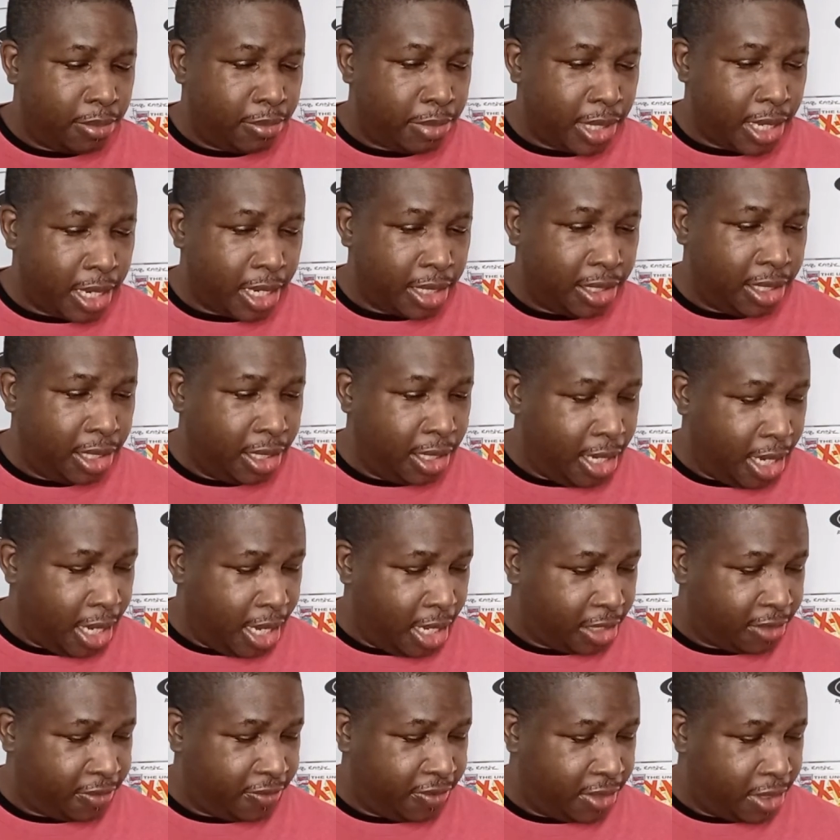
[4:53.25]
But I did
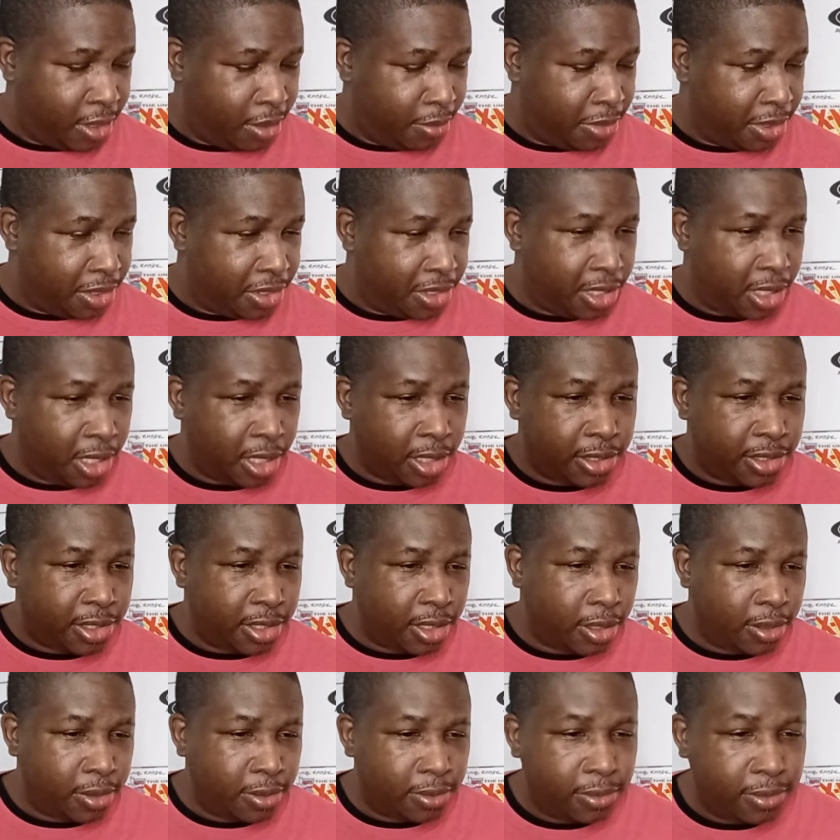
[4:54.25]
ask for number 6,
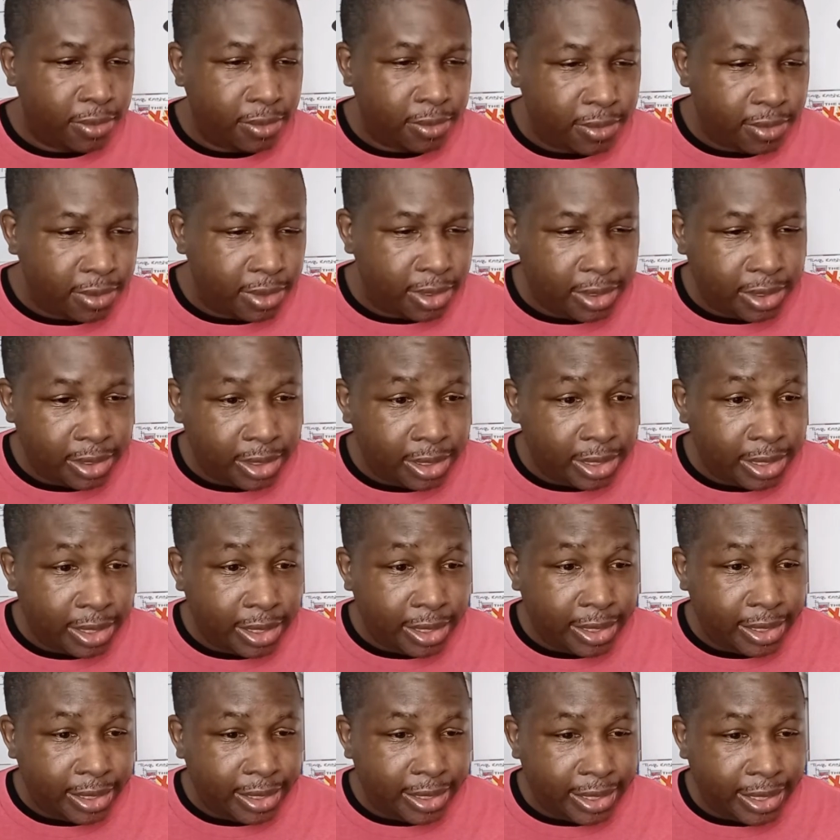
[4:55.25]
so
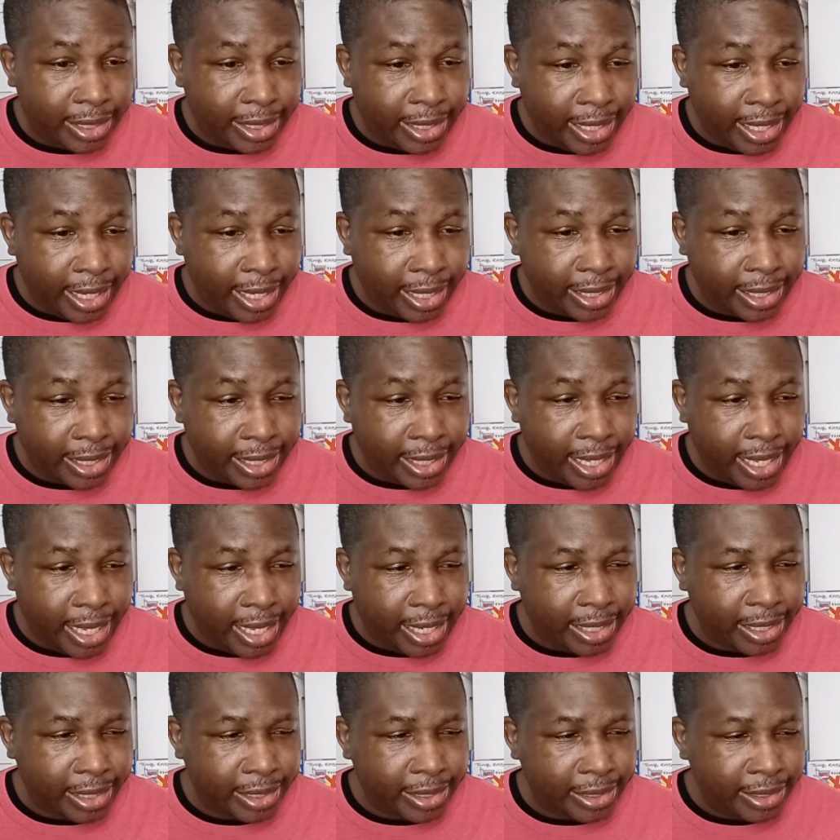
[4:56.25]
I
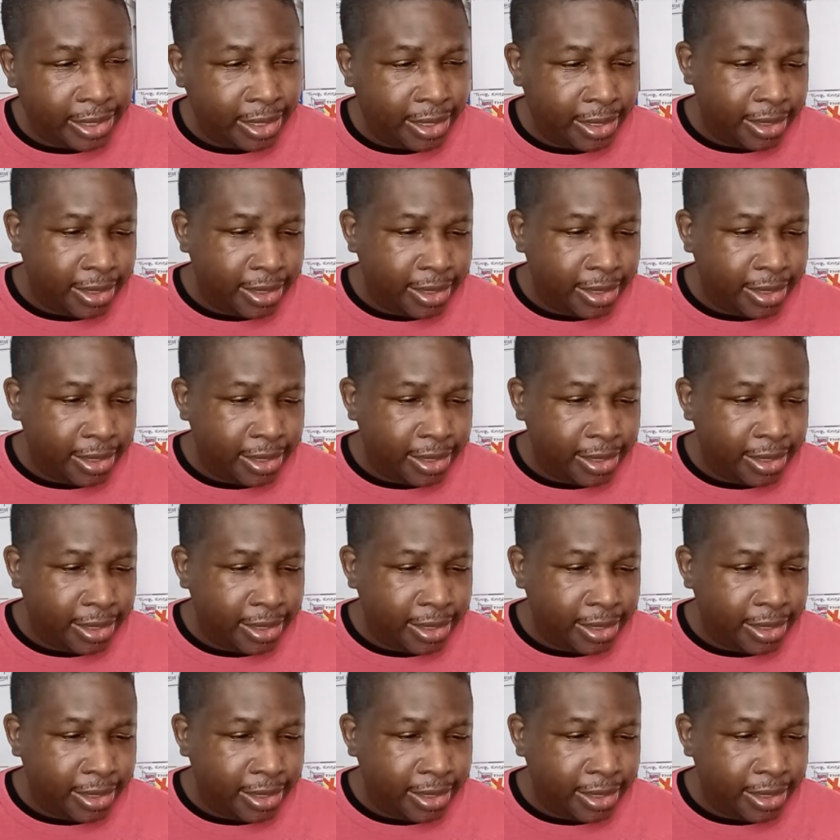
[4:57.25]
got it.